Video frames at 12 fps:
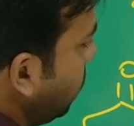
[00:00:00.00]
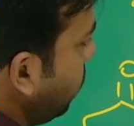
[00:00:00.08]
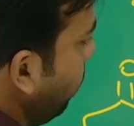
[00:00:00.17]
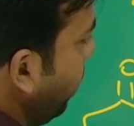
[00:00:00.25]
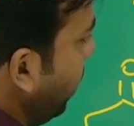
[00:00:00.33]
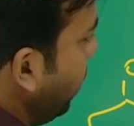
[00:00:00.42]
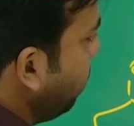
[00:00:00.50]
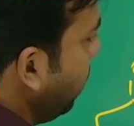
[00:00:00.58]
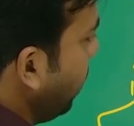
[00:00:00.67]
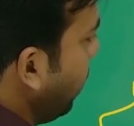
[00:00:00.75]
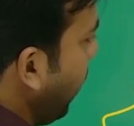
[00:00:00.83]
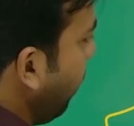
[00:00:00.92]
base
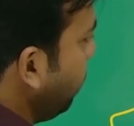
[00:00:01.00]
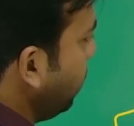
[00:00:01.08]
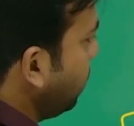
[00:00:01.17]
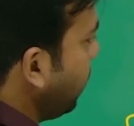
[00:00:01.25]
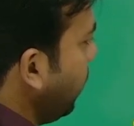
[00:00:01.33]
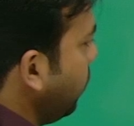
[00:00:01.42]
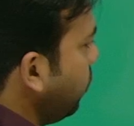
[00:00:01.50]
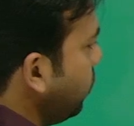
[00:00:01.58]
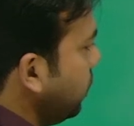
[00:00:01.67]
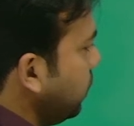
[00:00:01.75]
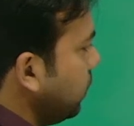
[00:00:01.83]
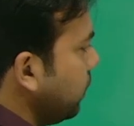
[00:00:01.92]
will grab this hydrogen.